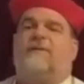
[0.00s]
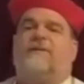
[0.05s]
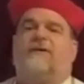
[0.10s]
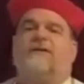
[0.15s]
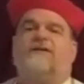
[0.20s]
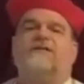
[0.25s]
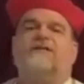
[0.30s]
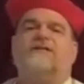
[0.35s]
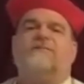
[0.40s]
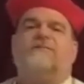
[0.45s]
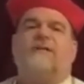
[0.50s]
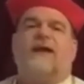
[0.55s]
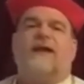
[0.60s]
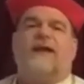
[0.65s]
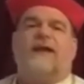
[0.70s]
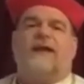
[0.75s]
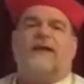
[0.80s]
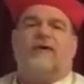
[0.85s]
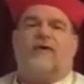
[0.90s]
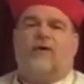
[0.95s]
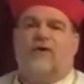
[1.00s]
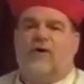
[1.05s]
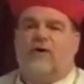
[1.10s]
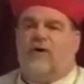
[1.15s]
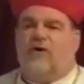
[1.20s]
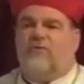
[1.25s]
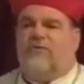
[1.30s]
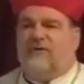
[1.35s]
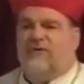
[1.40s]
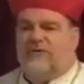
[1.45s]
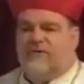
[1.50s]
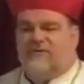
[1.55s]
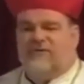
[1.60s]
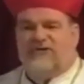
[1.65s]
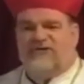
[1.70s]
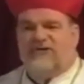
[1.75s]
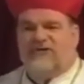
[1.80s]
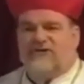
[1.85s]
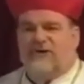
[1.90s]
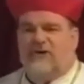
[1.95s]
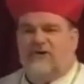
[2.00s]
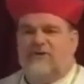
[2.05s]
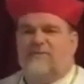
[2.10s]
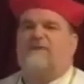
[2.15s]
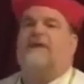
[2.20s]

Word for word: participate in all those that stoned